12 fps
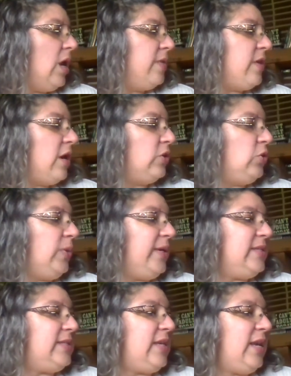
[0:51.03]
The
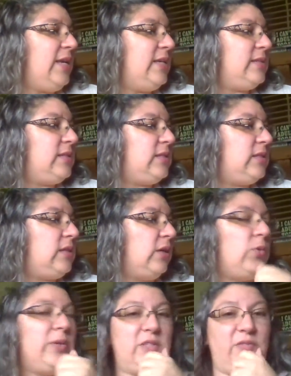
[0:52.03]
quiz
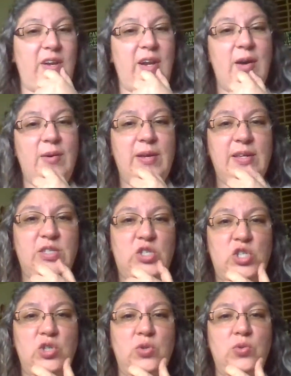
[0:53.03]
video is
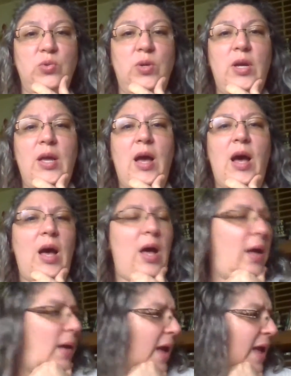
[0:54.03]
due.
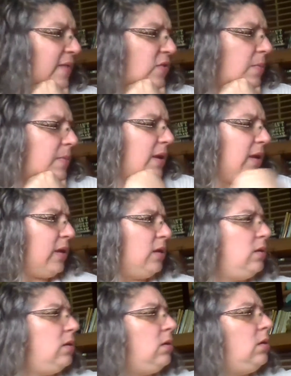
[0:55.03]
I have on my
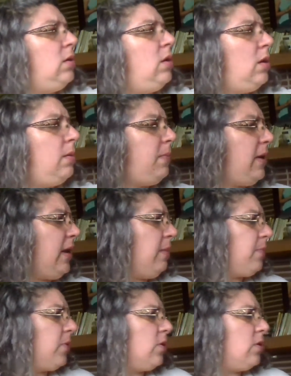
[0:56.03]

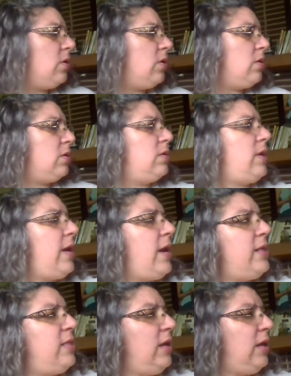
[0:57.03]
paper that
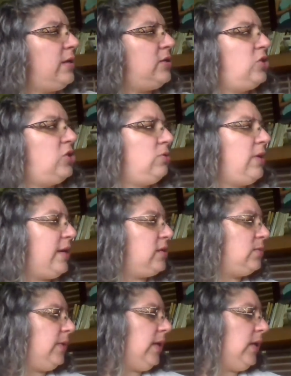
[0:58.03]
I think is due
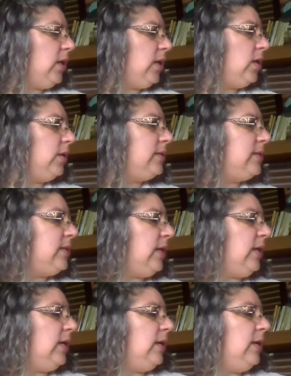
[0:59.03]
next week. Let's see.